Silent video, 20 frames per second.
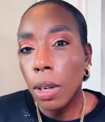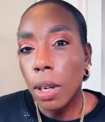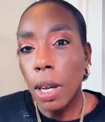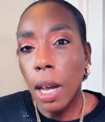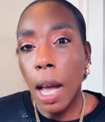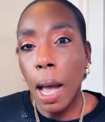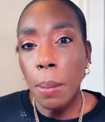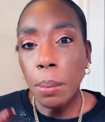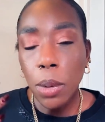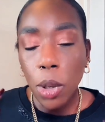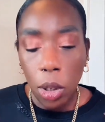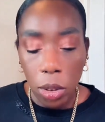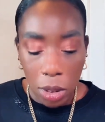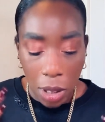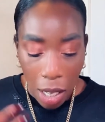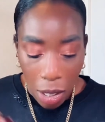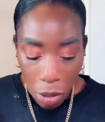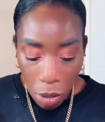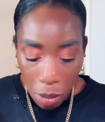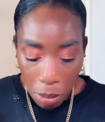I'm not
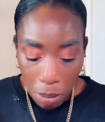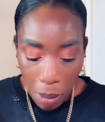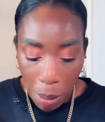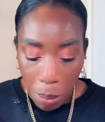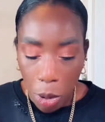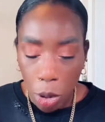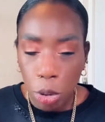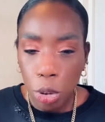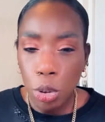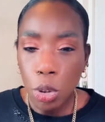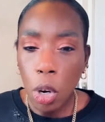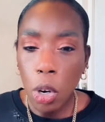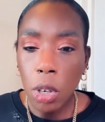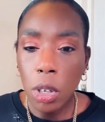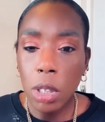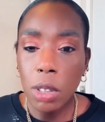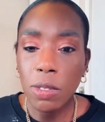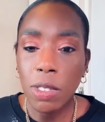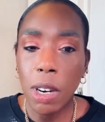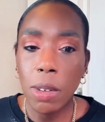strong
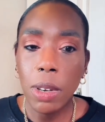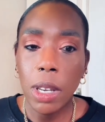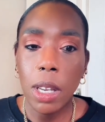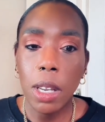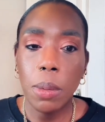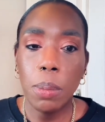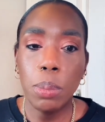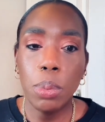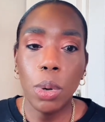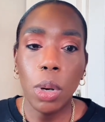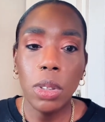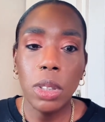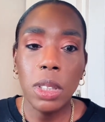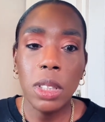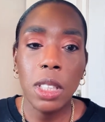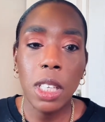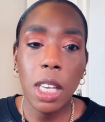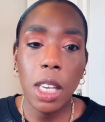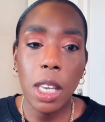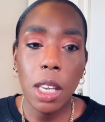on very
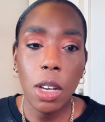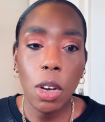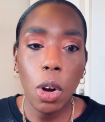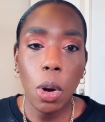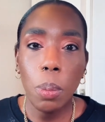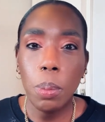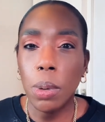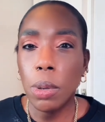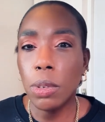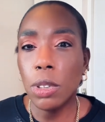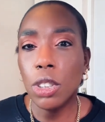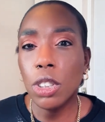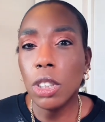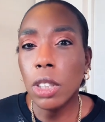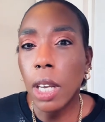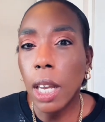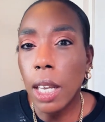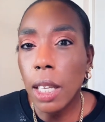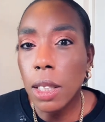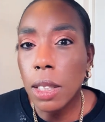bronzy coppery
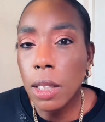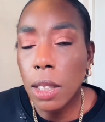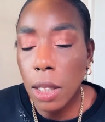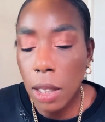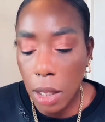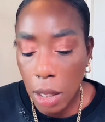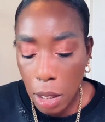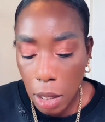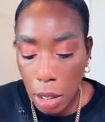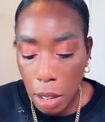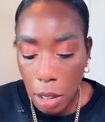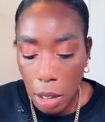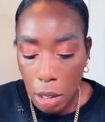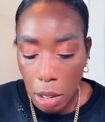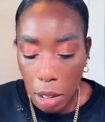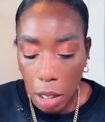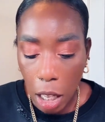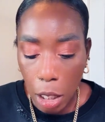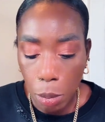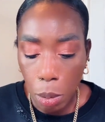shades.
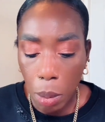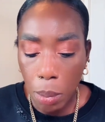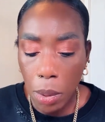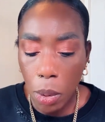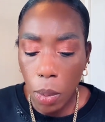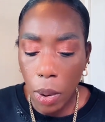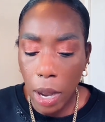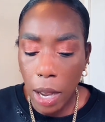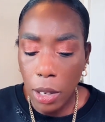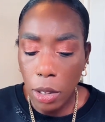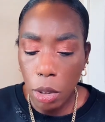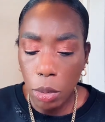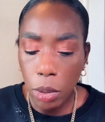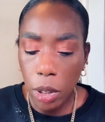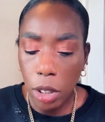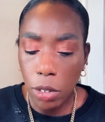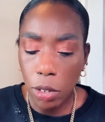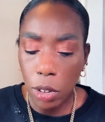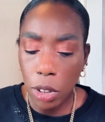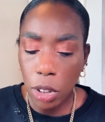That's probably why I don't
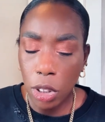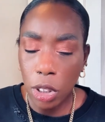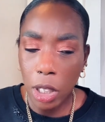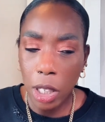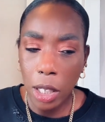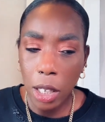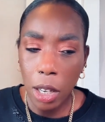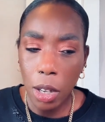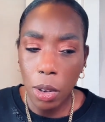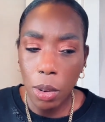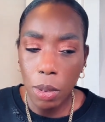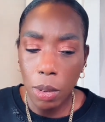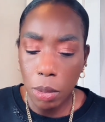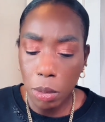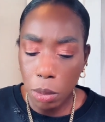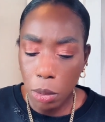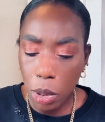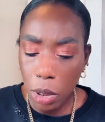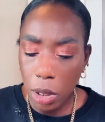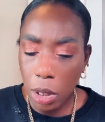reach for the Chanel
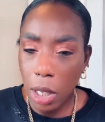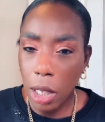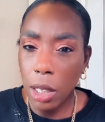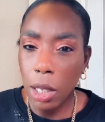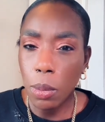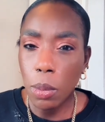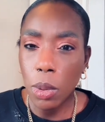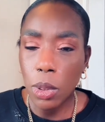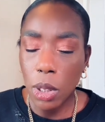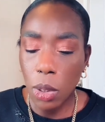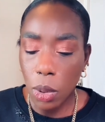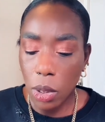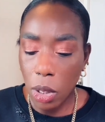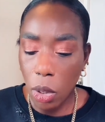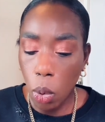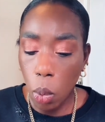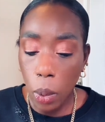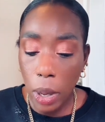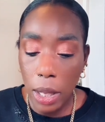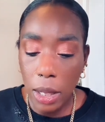one. I think was the
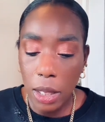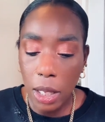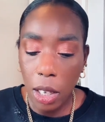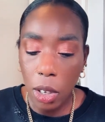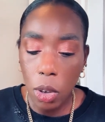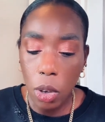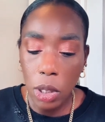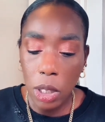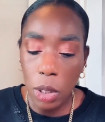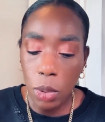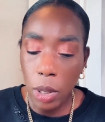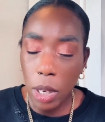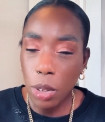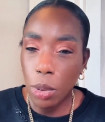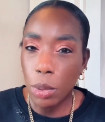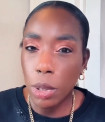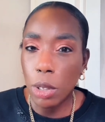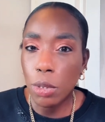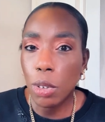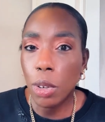Quaint I got. That's why I don't
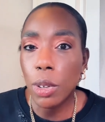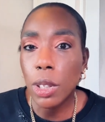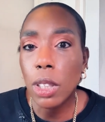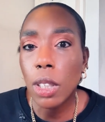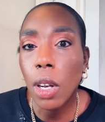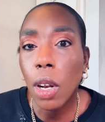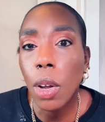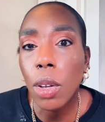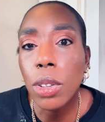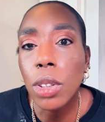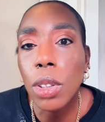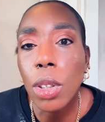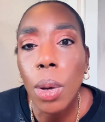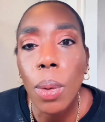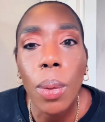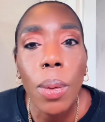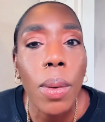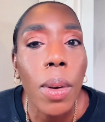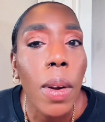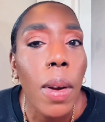reach for it a lot. So